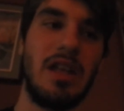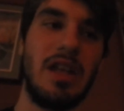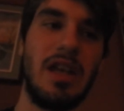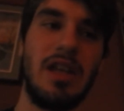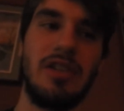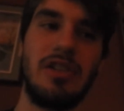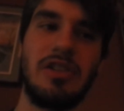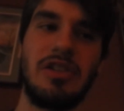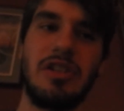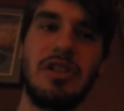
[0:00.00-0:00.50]

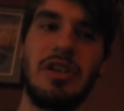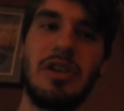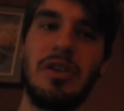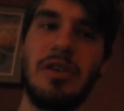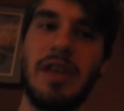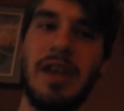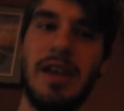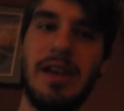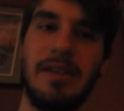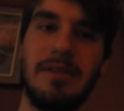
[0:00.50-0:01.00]
And just to know
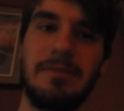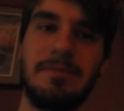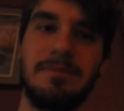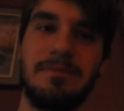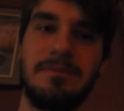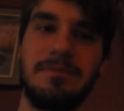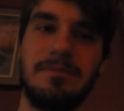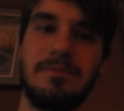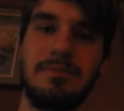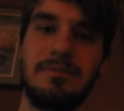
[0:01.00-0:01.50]
that
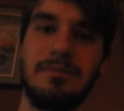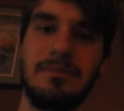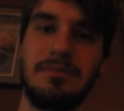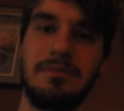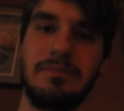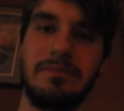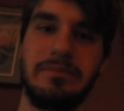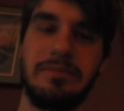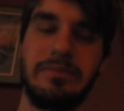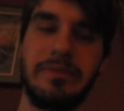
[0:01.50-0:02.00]

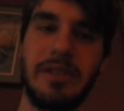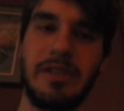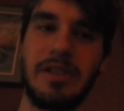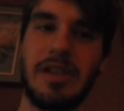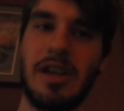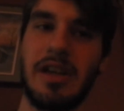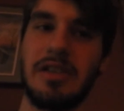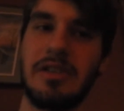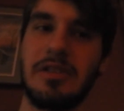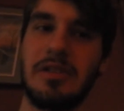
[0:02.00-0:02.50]
this
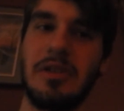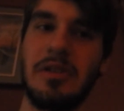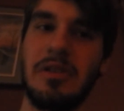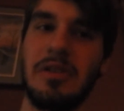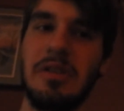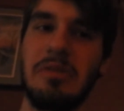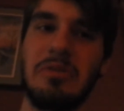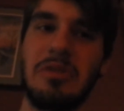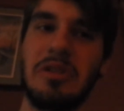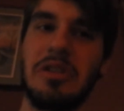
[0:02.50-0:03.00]
guy is
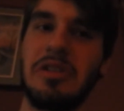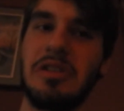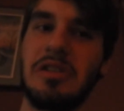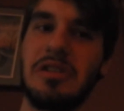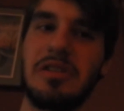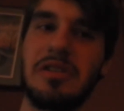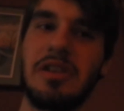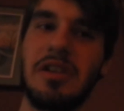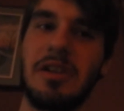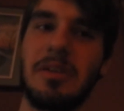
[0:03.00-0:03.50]
gone, it really
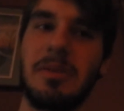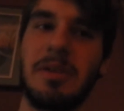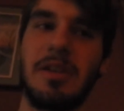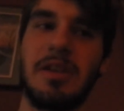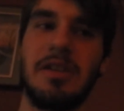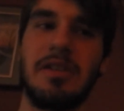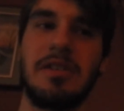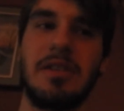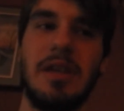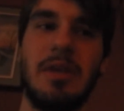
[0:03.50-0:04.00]
does suck,
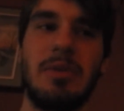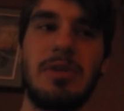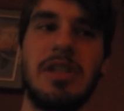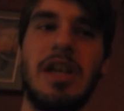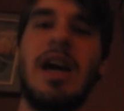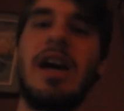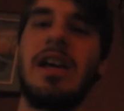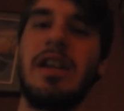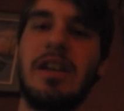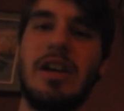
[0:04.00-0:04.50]
because he was an
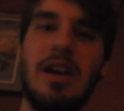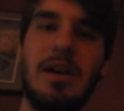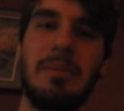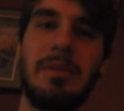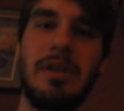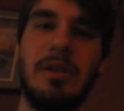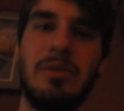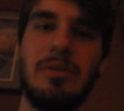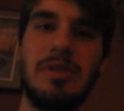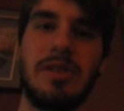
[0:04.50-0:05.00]
icon,
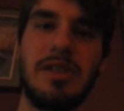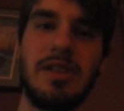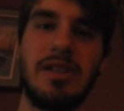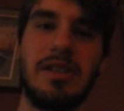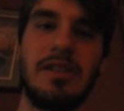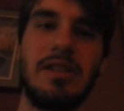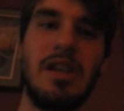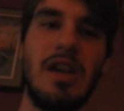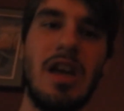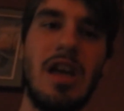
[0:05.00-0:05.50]
but he was
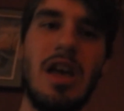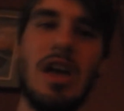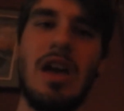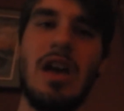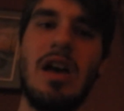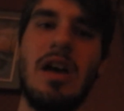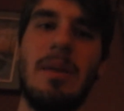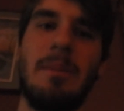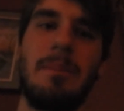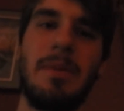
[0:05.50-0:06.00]
an...
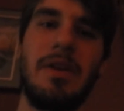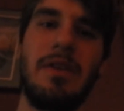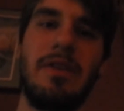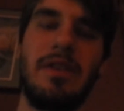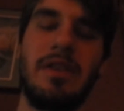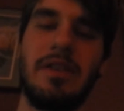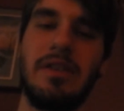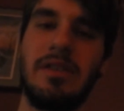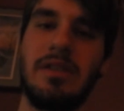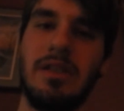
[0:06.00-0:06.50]
bit of
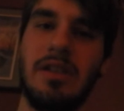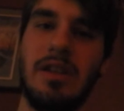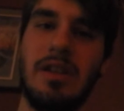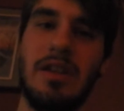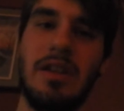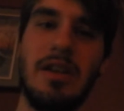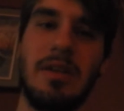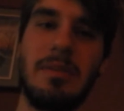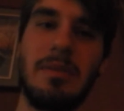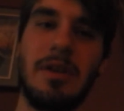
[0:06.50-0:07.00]
an
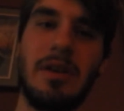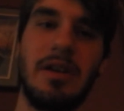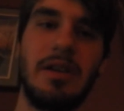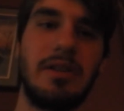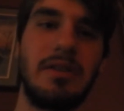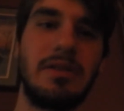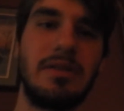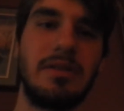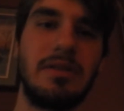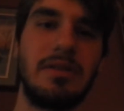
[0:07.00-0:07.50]
enigma,
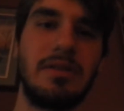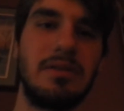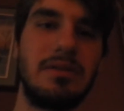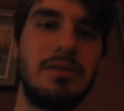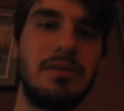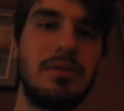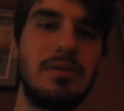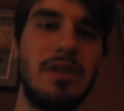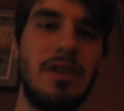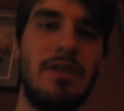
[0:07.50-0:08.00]

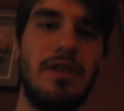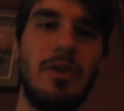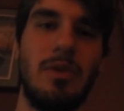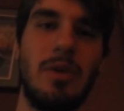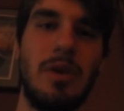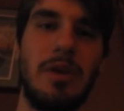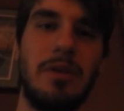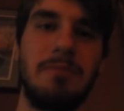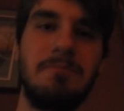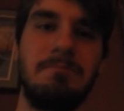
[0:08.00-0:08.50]
if you
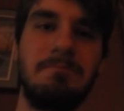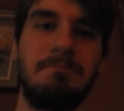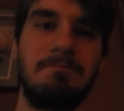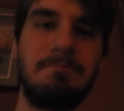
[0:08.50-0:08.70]
will.